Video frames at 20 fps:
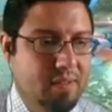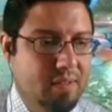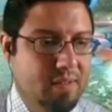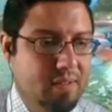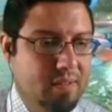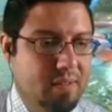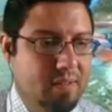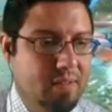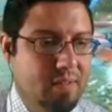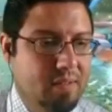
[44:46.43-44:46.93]

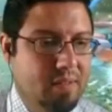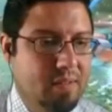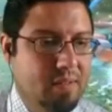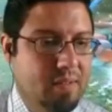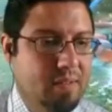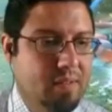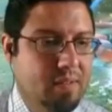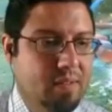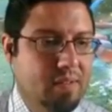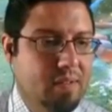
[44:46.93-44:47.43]

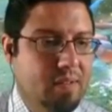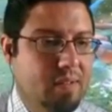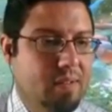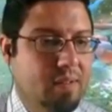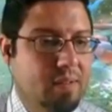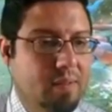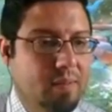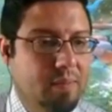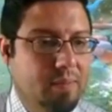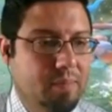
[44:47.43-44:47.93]

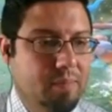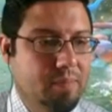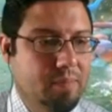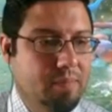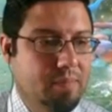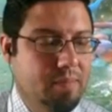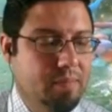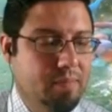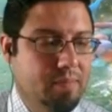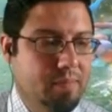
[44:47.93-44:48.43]

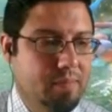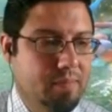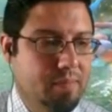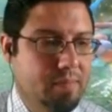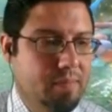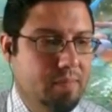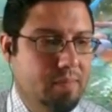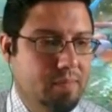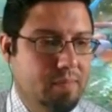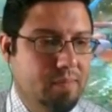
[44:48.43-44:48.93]

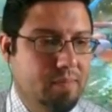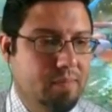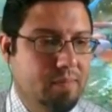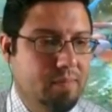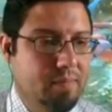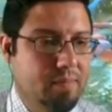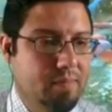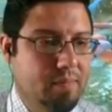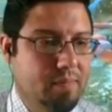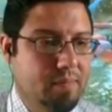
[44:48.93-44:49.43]

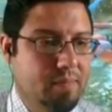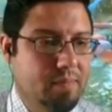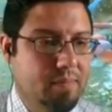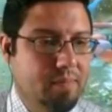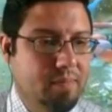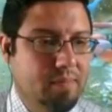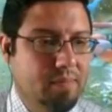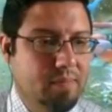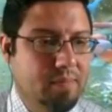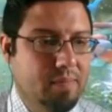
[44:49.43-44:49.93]

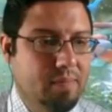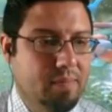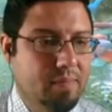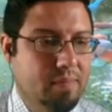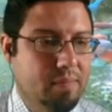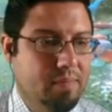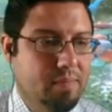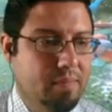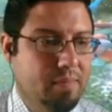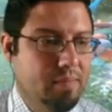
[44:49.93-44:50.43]

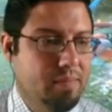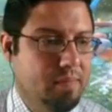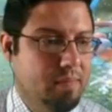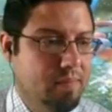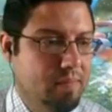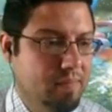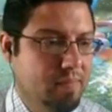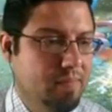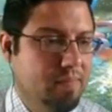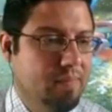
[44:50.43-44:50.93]

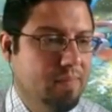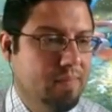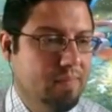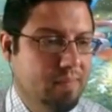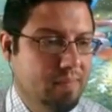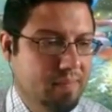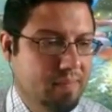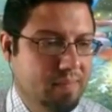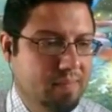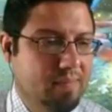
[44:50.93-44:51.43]

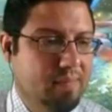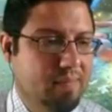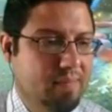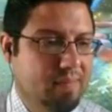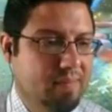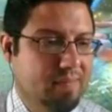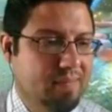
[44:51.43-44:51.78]
(silent)